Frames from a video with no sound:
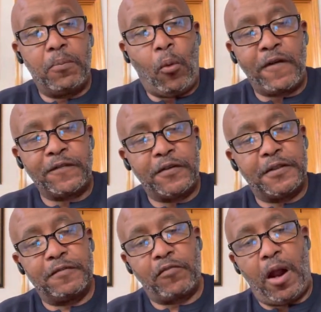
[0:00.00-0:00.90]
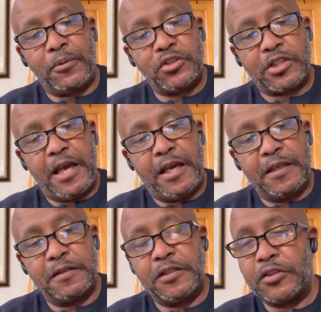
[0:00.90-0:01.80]
Morford and Robert
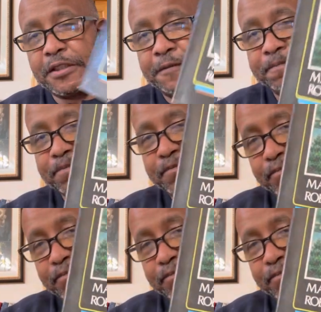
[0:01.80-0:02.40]
J. Linnerden